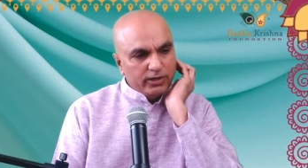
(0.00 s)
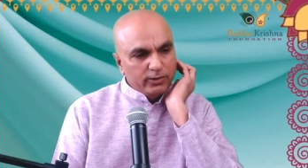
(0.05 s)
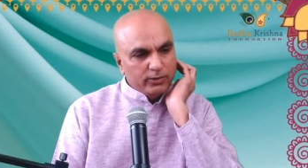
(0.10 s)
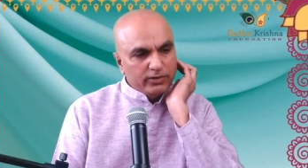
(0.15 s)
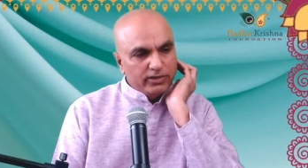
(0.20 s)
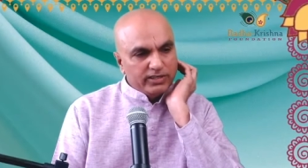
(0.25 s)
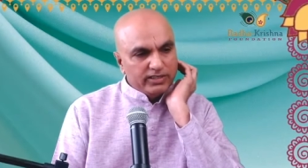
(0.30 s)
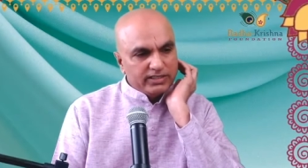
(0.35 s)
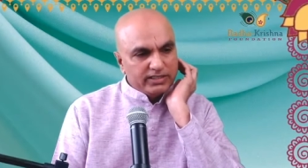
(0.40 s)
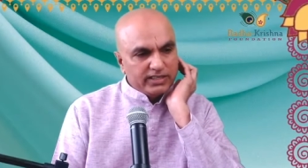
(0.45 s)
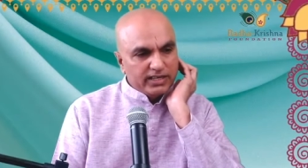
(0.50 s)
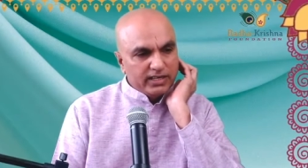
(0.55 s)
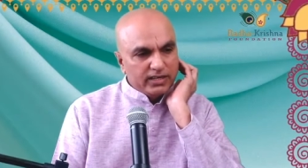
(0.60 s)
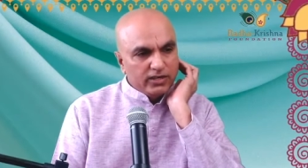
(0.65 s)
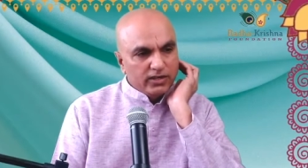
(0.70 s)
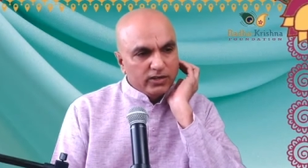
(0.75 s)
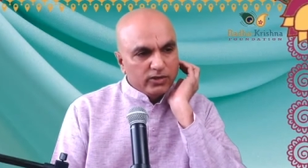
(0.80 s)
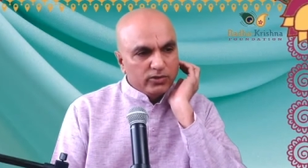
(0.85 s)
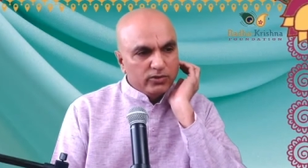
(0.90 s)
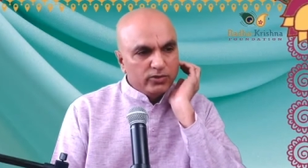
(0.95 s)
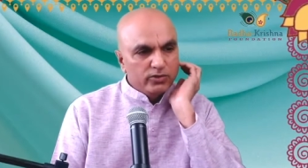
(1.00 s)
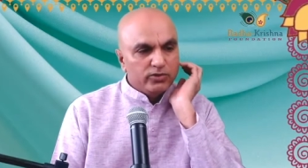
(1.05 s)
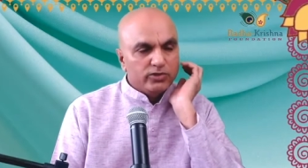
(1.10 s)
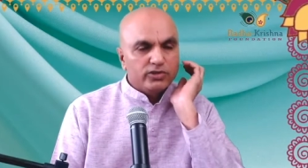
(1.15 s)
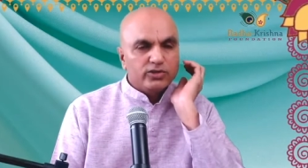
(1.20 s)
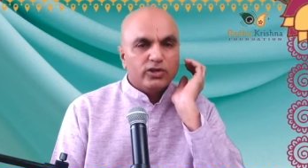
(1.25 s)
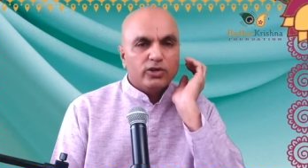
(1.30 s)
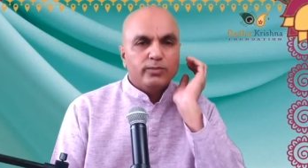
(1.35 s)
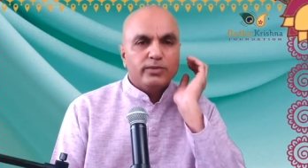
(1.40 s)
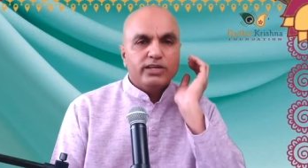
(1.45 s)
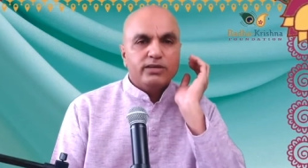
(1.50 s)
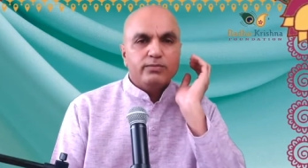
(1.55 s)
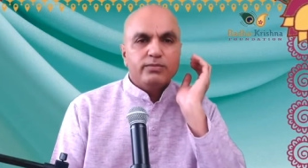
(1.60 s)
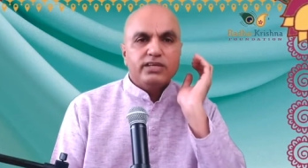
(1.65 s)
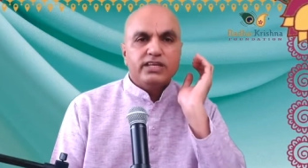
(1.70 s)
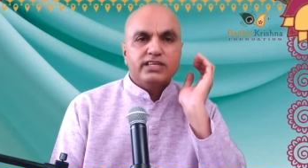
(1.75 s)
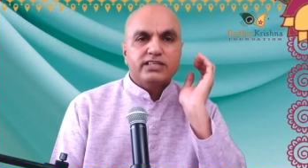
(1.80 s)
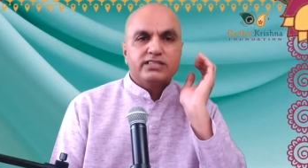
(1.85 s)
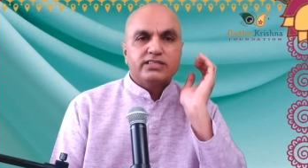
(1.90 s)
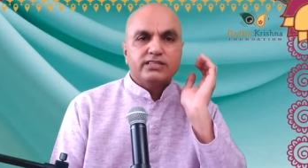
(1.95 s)
We were alone and said, do you know how
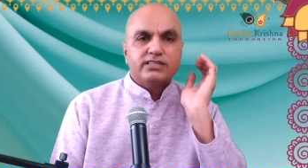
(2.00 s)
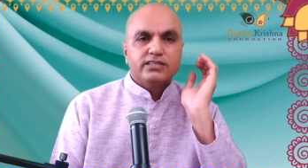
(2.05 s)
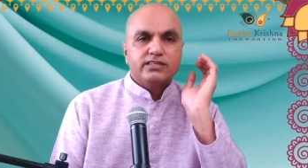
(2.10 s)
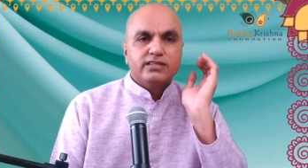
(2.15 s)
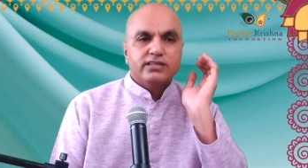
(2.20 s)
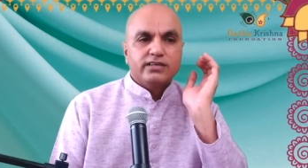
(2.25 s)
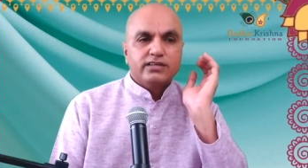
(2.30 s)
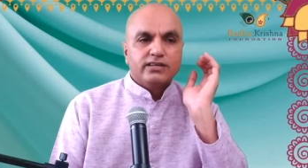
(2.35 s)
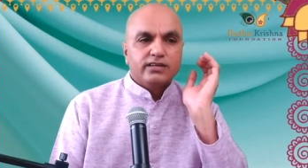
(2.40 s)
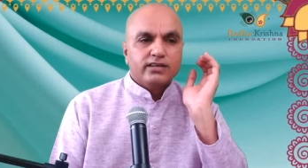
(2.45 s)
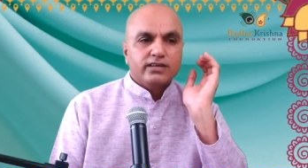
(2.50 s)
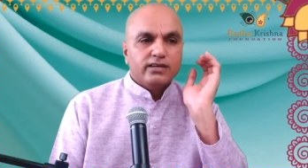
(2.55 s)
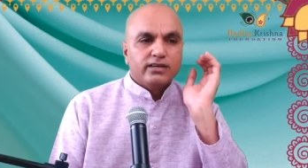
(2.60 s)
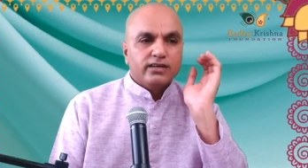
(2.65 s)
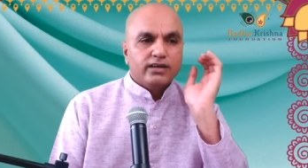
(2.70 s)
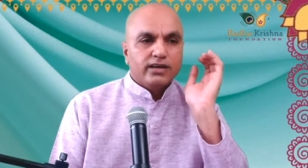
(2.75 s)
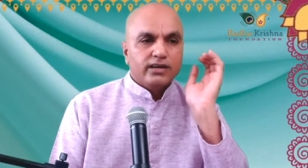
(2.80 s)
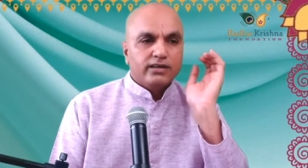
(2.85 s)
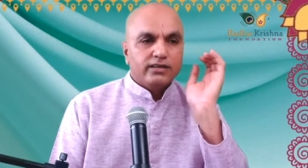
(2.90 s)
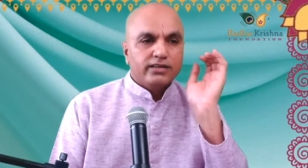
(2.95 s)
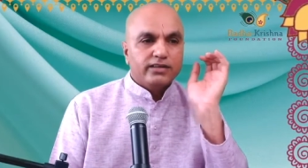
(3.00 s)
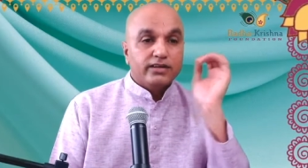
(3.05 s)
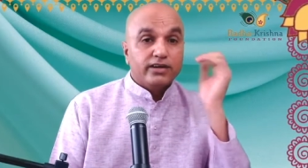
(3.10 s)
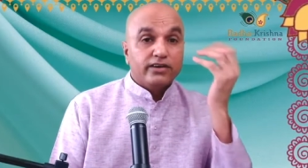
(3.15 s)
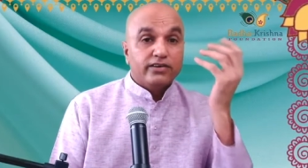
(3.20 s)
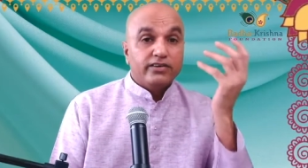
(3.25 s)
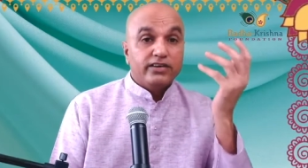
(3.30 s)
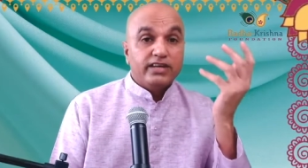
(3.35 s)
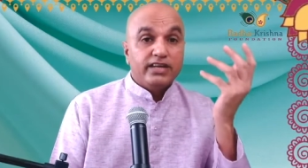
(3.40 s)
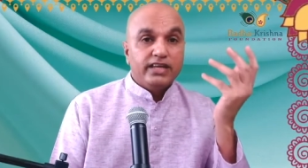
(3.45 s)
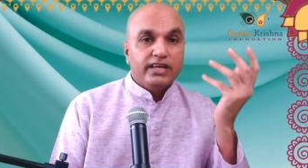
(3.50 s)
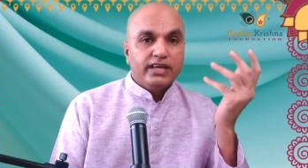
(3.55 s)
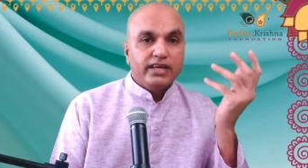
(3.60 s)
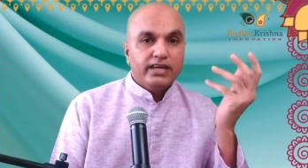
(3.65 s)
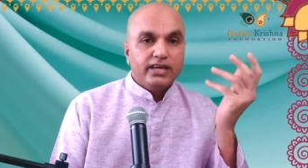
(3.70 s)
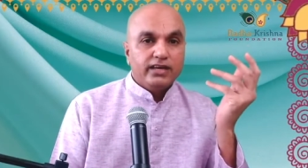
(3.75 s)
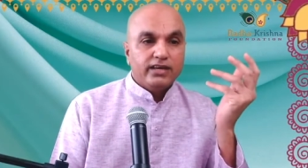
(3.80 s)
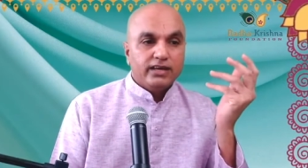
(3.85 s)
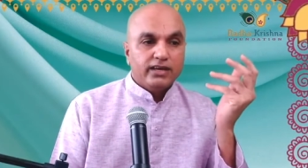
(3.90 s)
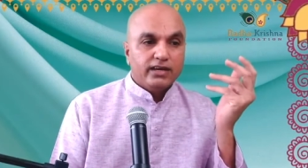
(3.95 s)
many minutes there are in a
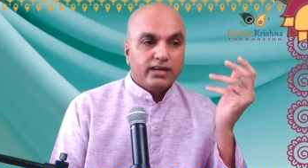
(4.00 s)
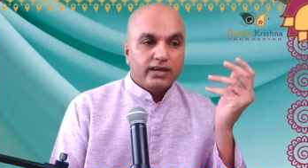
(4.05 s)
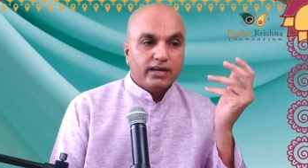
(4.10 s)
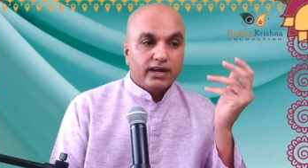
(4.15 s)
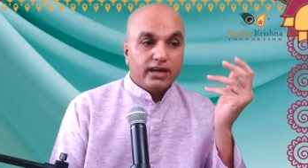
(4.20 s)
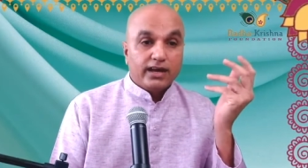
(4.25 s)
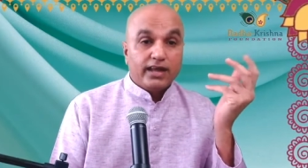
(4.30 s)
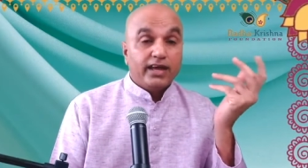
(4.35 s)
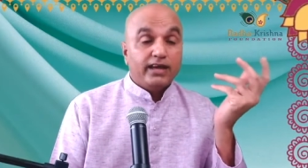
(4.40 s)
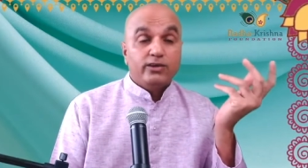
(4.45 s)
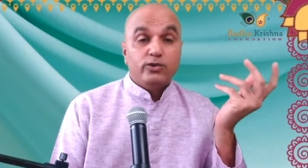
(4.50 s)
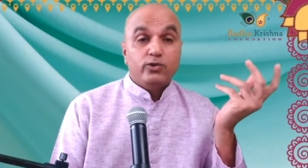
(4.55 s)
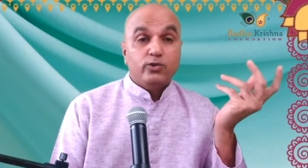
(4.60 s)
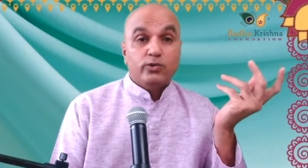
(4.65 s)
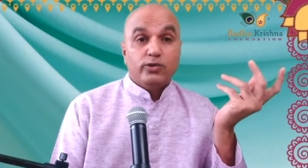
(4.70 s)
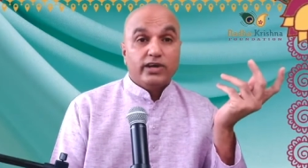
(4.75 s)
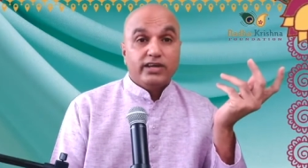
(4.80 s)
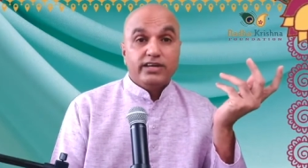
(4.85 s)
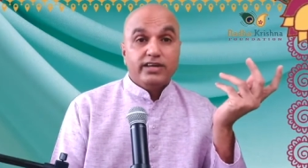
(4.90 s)
day? And I had